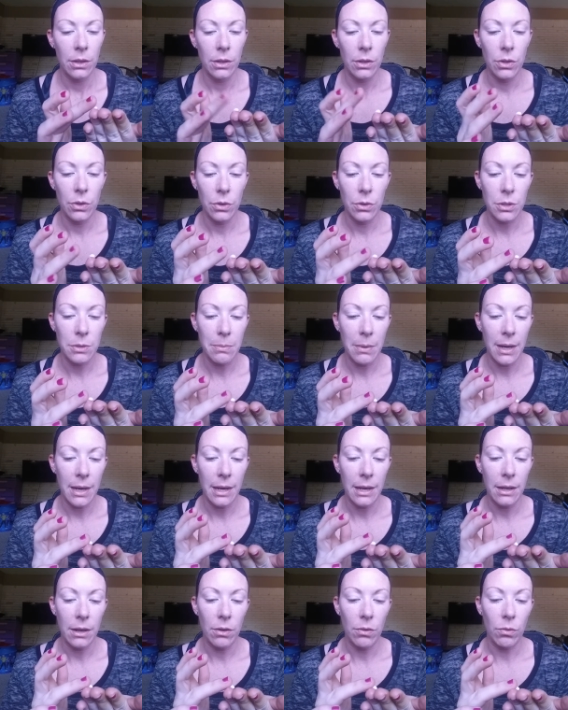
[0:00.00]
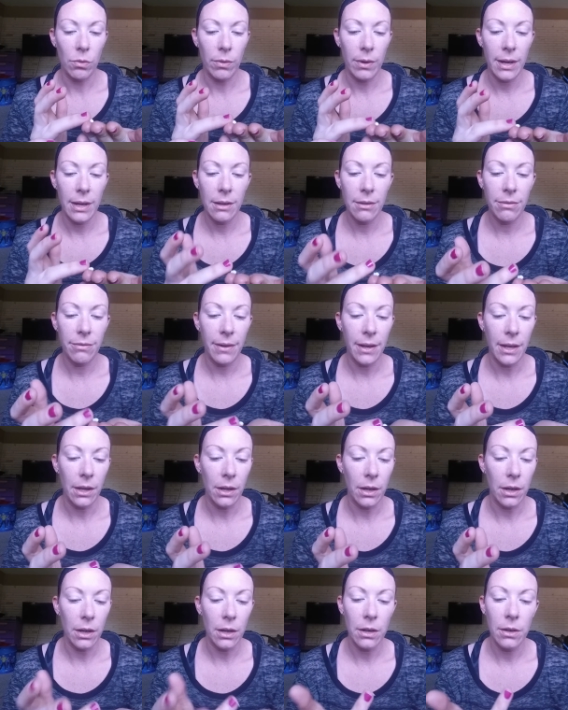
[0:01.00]
Use my ring
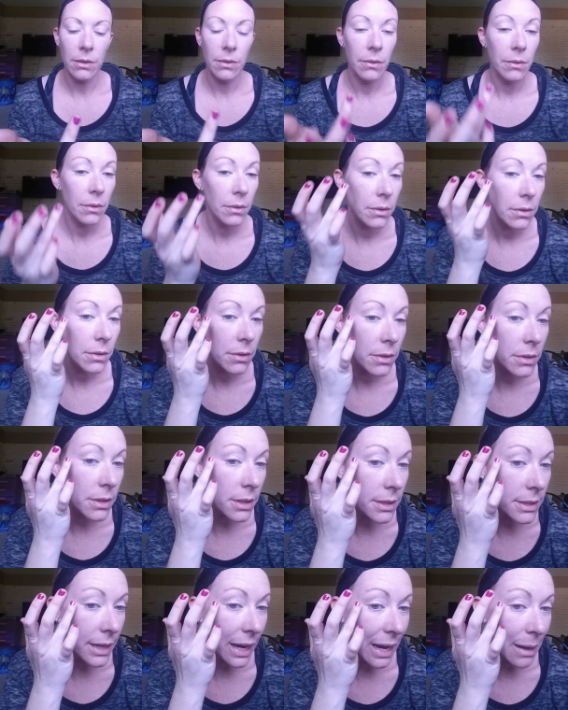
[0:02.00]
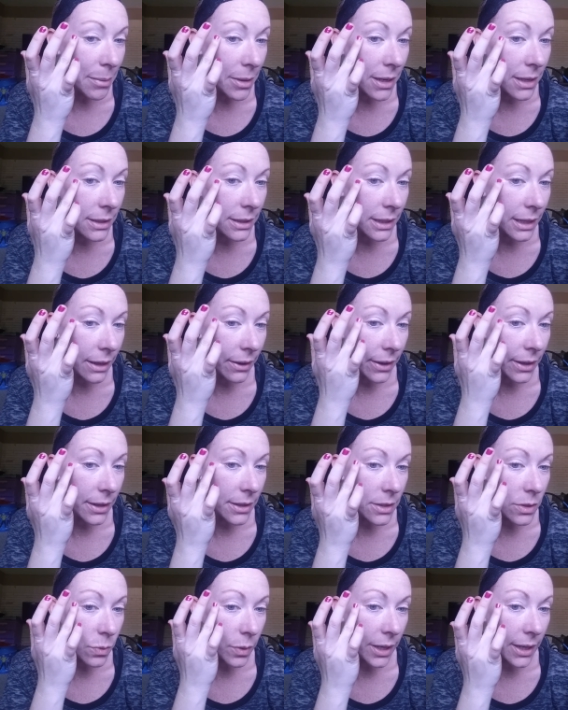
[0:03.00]
finger to dab it in the
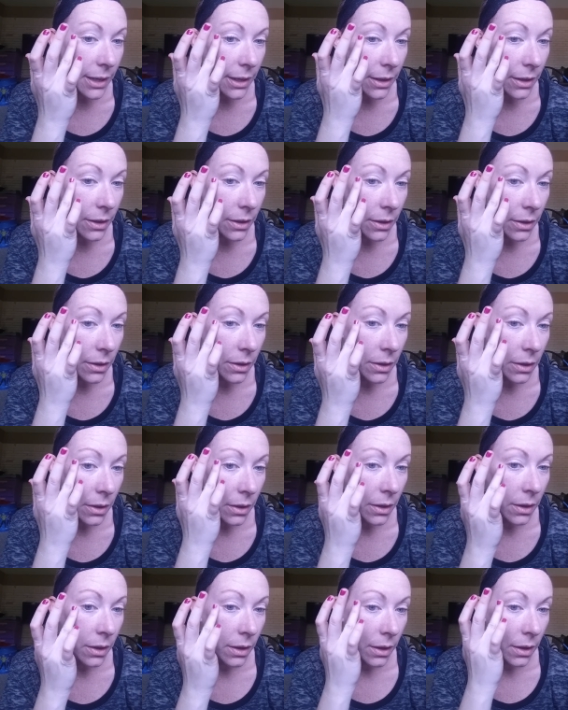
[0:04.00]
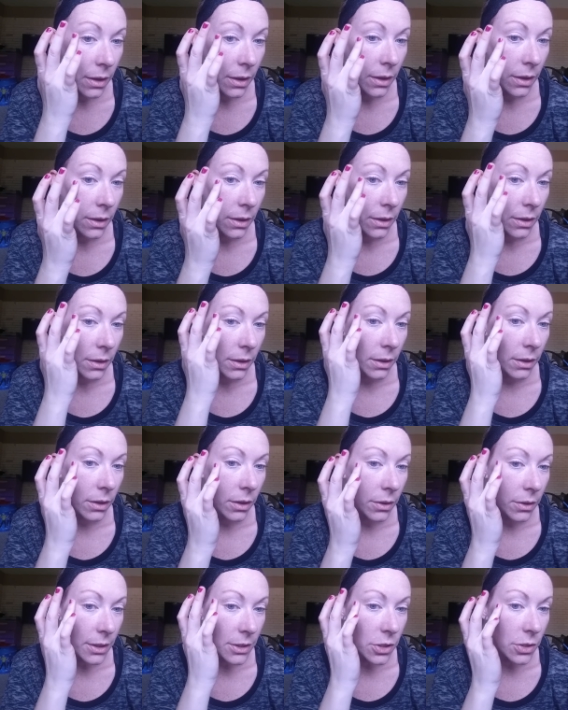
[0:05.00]
areas where, you
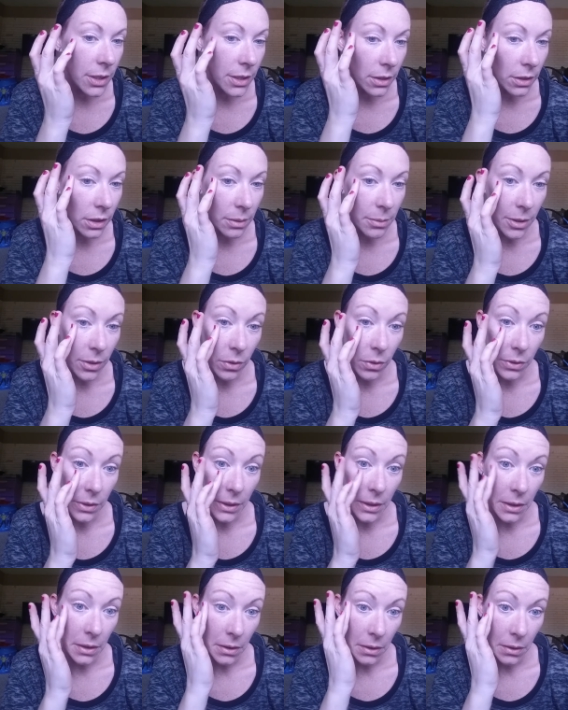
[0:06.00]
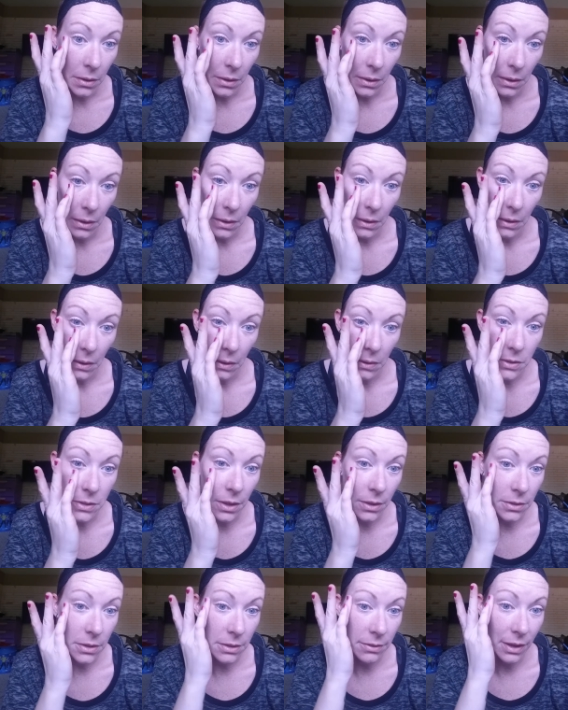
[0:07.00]
know, as you get a little bit older, you
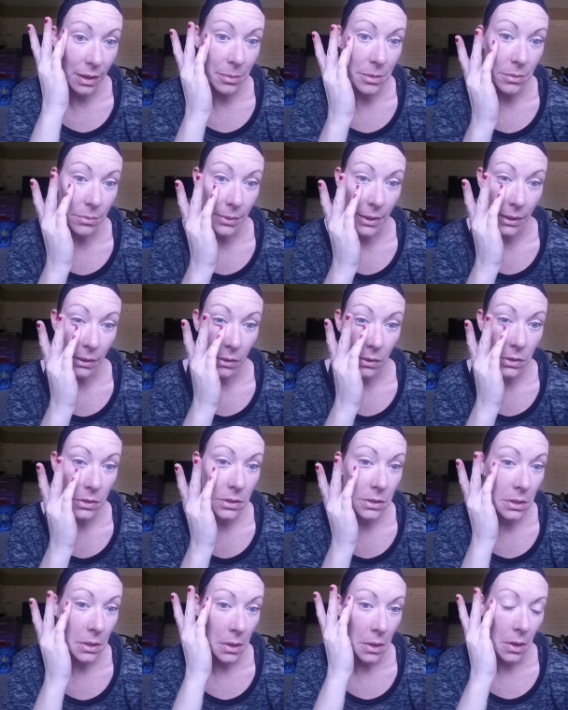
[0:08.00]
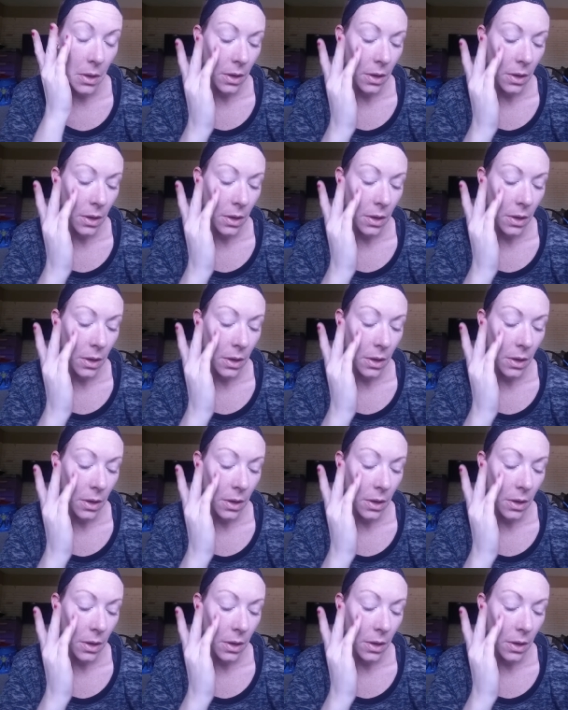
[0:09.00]
start to develop some wrinkles.